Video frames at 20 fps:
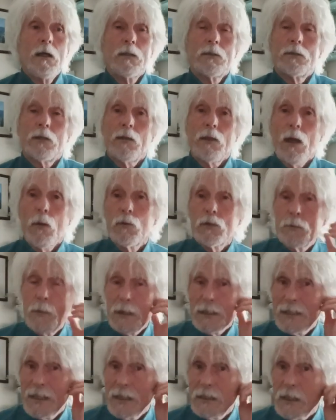So that was
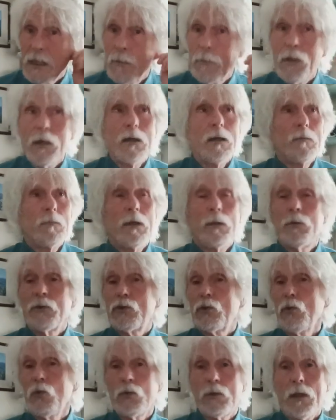my setup. Um, it
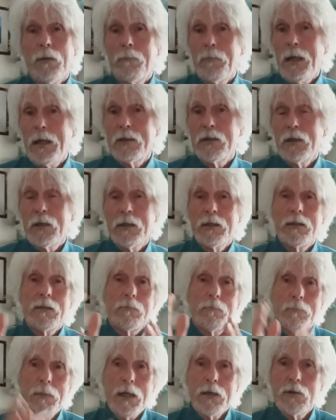was all done
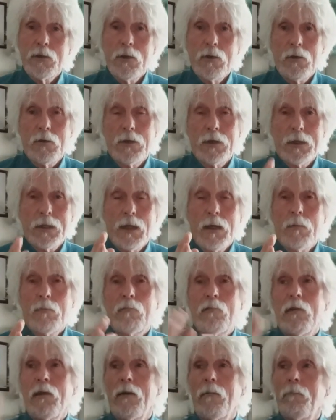manually, manual on the
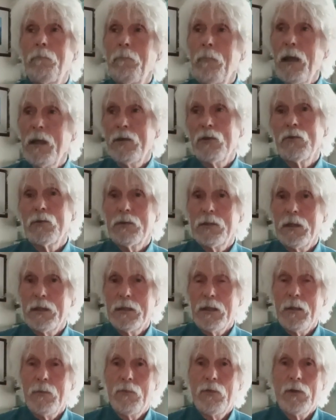camera, manual
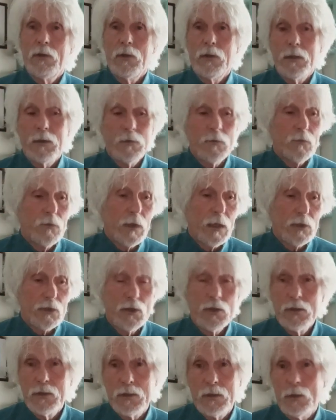setup for the
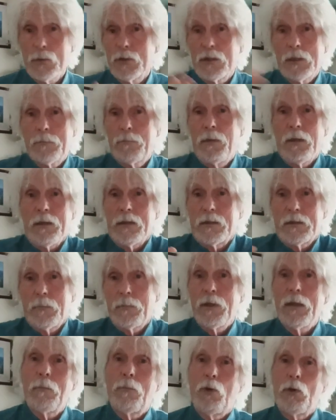flashes. So it's a
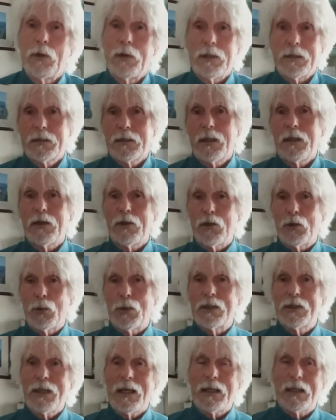bit pointless telling you
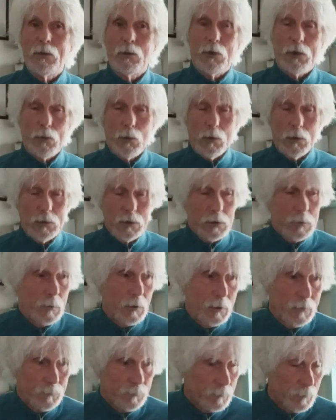exactly what it was,
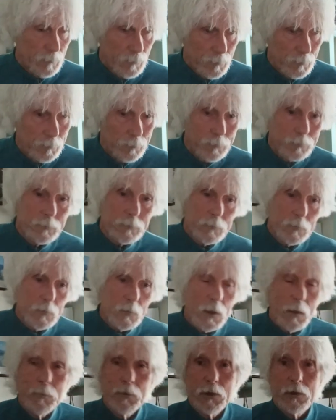but
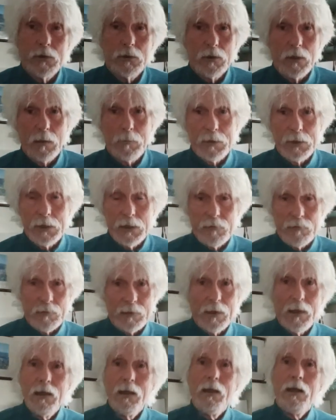because it'll be
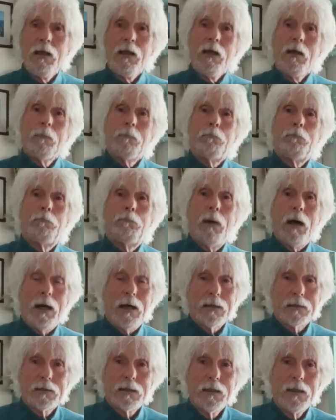different.
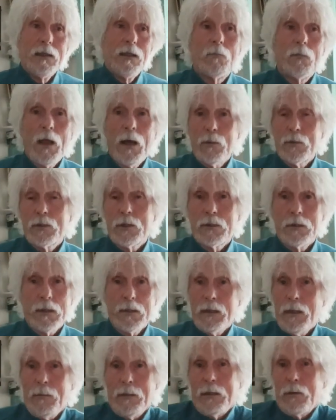But that was a setup.